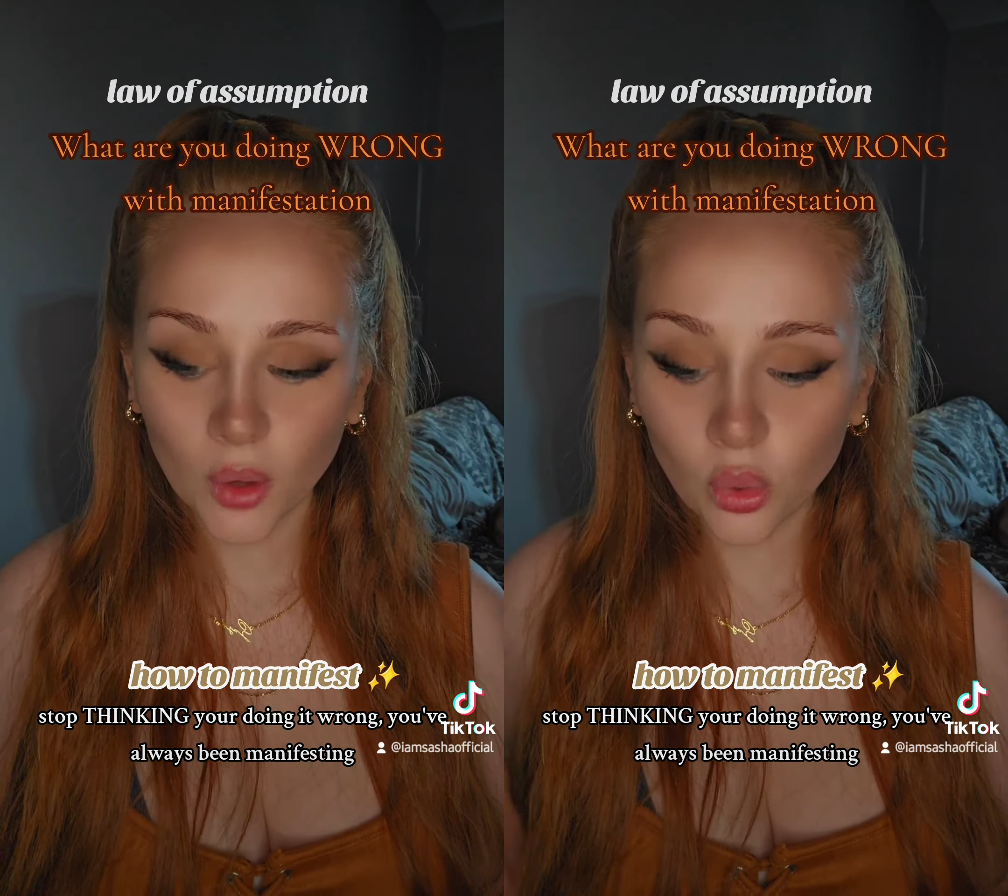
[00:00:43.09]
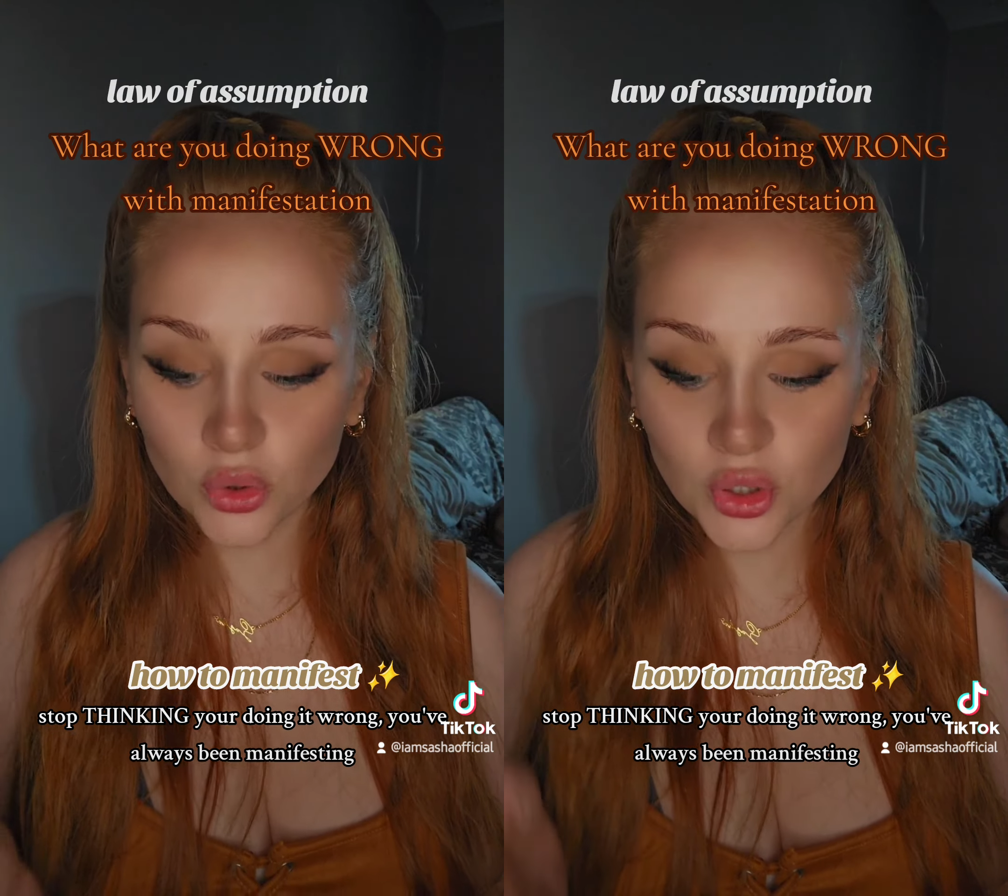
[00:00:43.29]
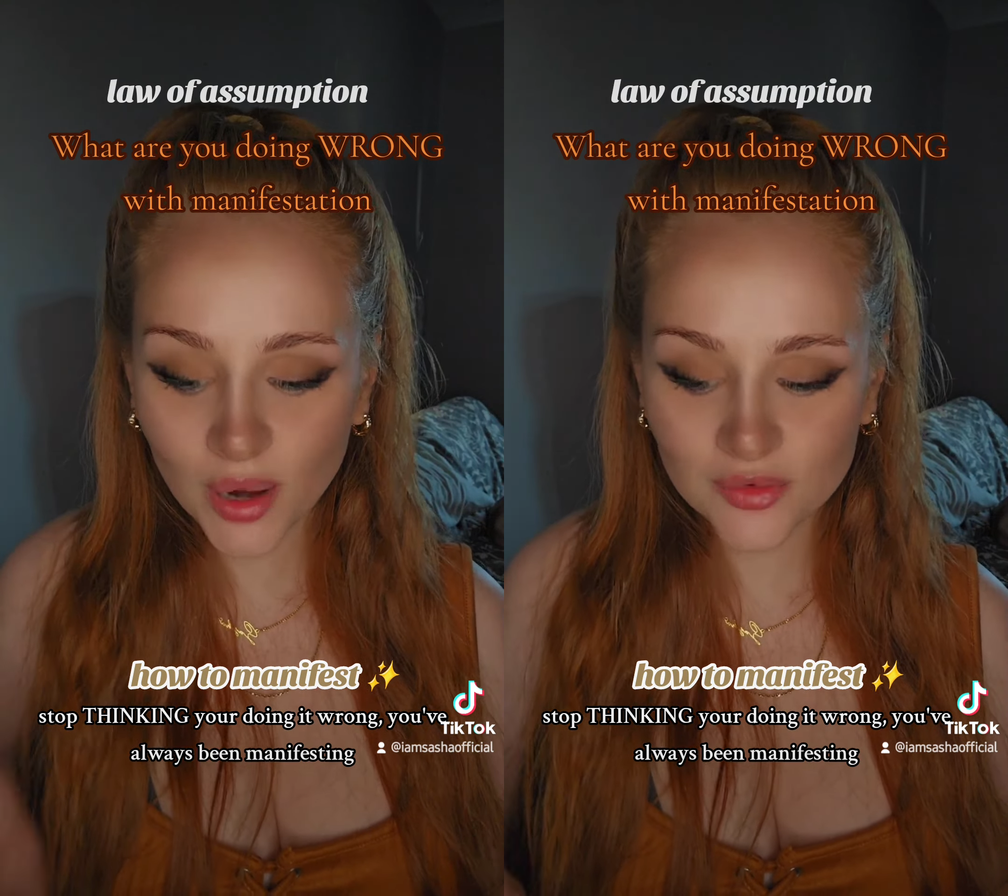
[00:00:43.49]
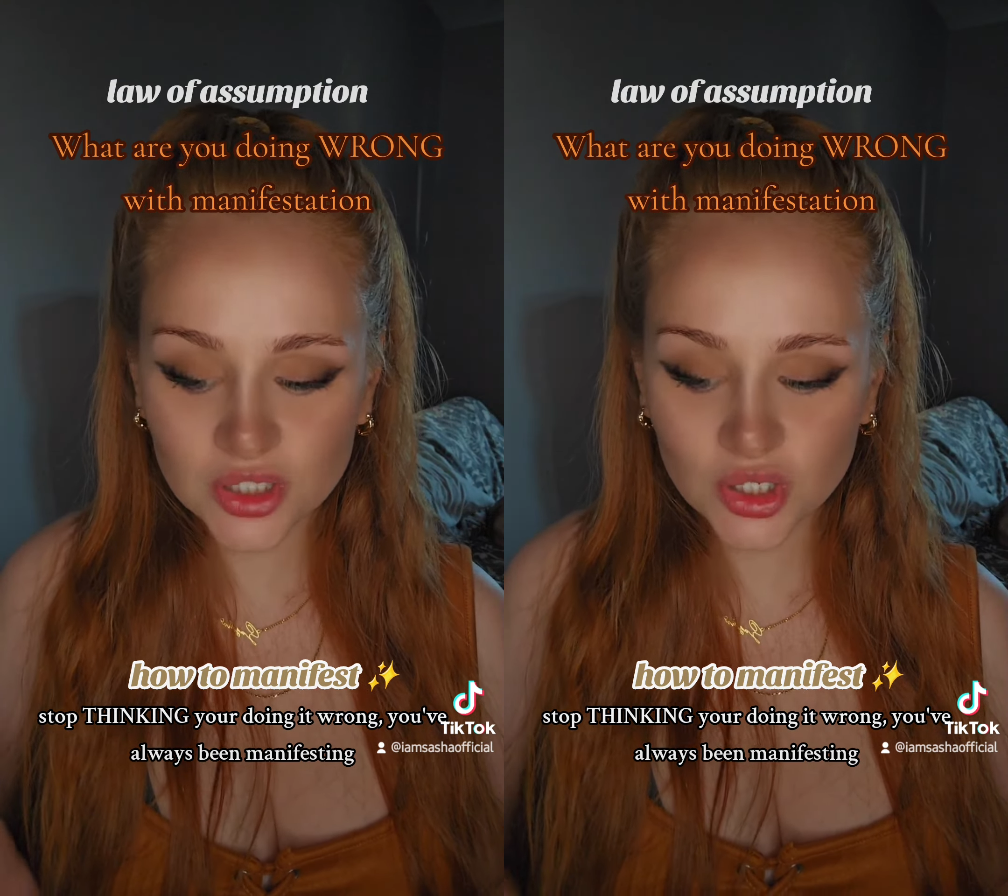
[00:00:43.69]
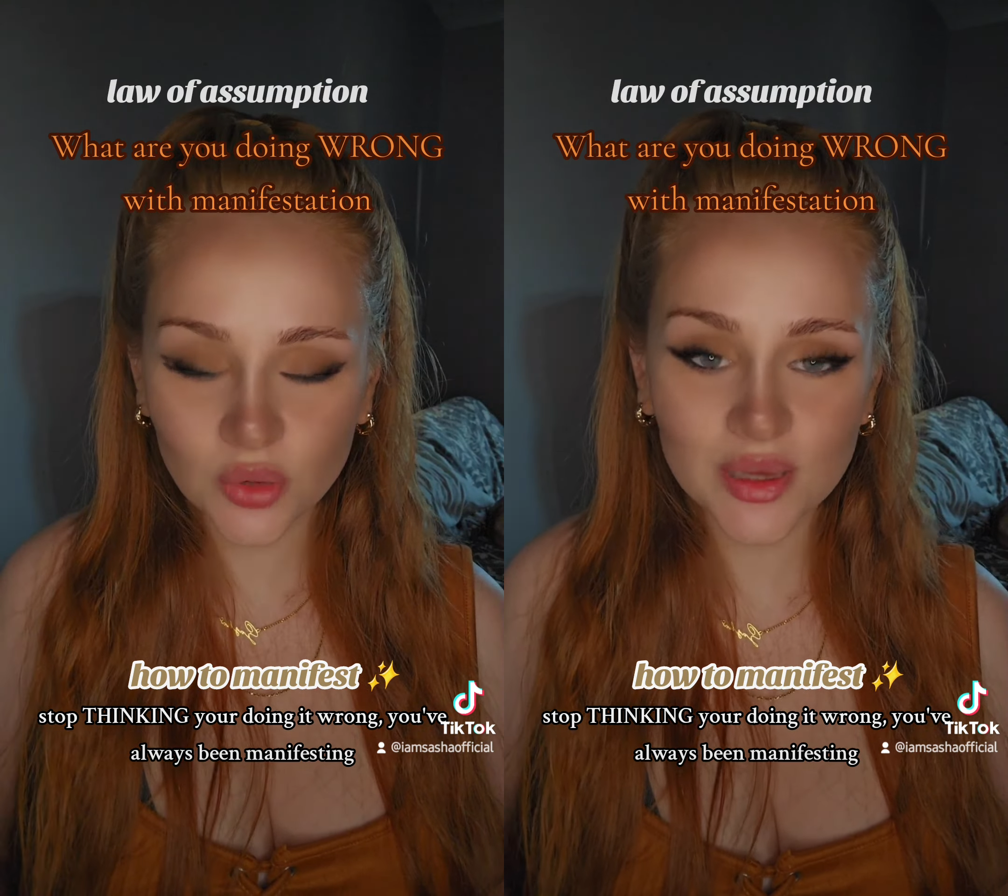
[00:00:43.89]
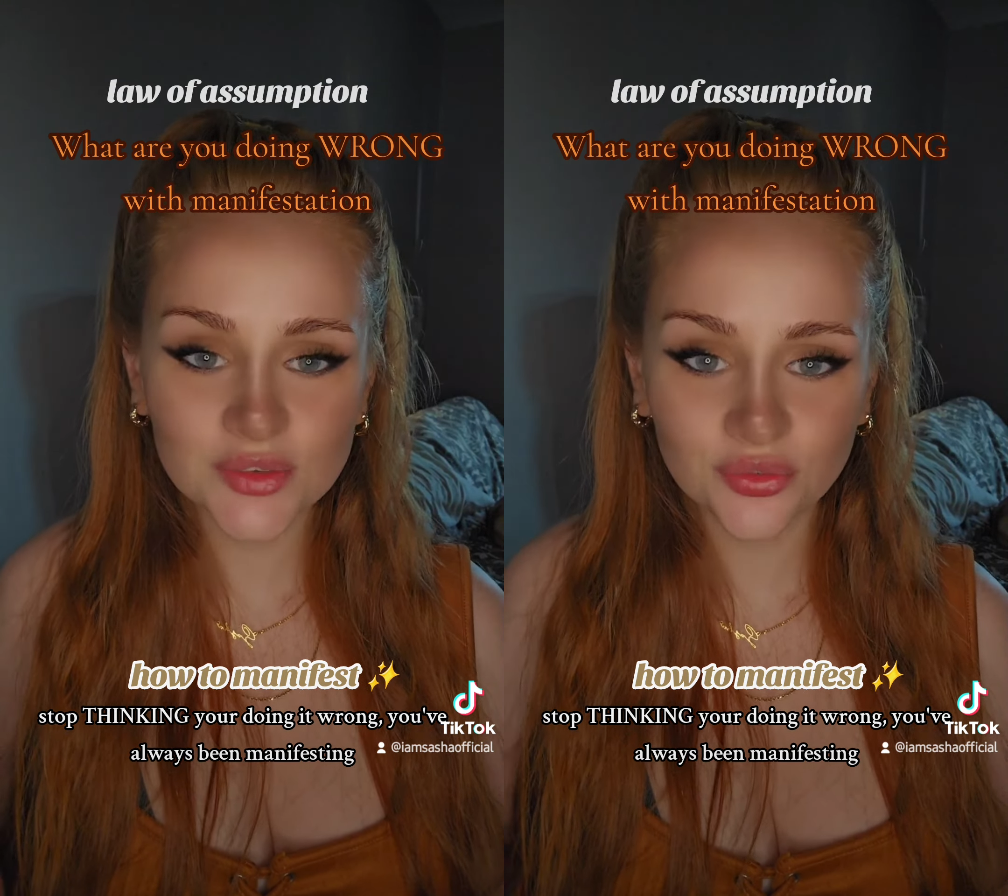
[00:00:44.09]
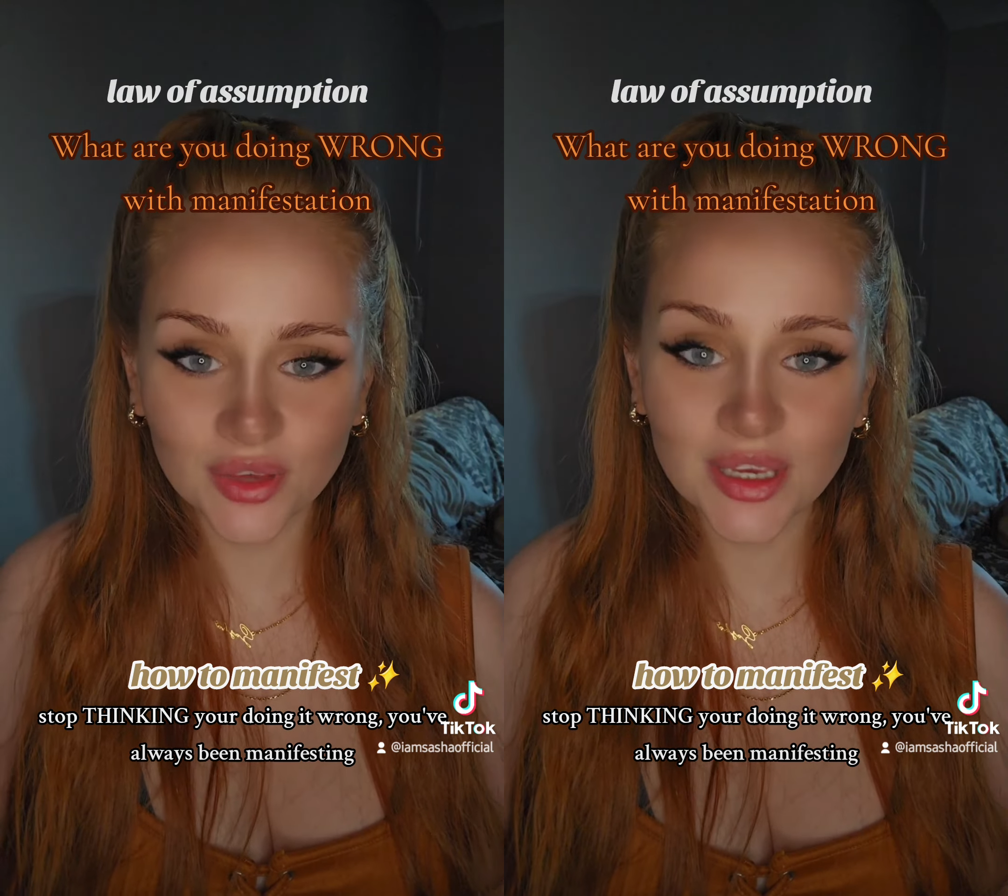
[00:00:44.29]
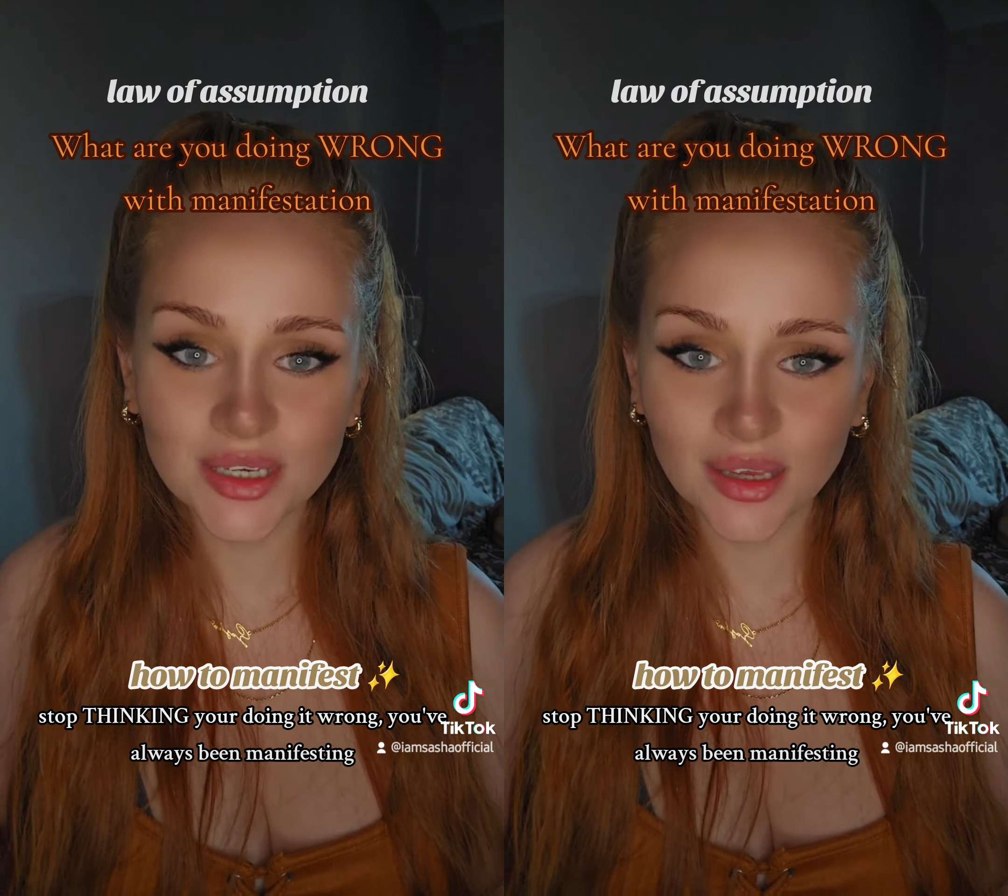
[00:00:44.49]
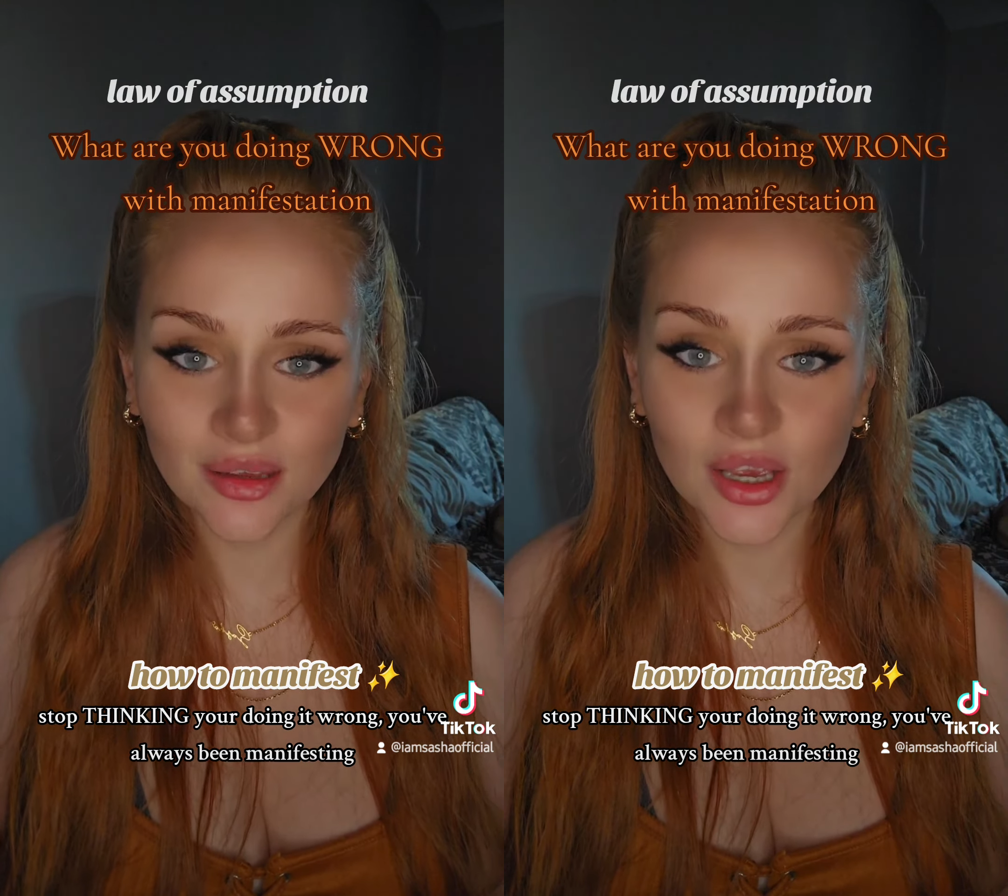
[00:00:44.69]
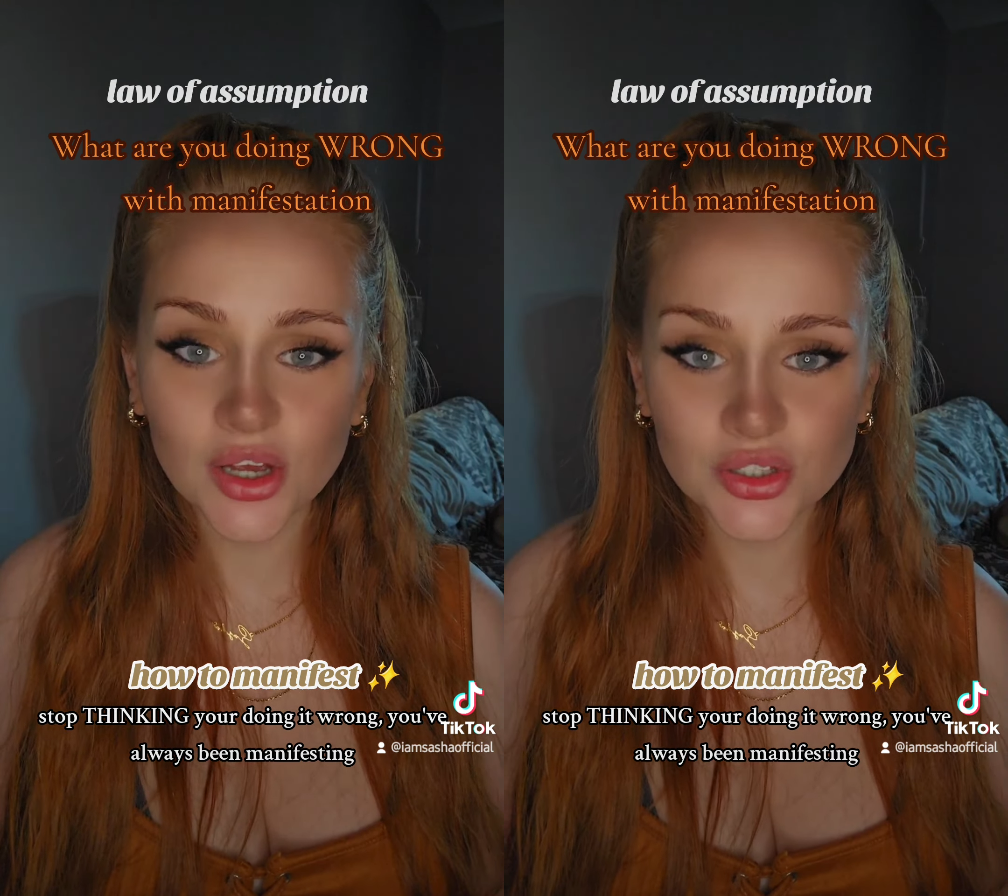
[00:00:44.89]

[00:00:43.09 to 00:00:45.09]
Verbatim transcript: All you have to do is feed it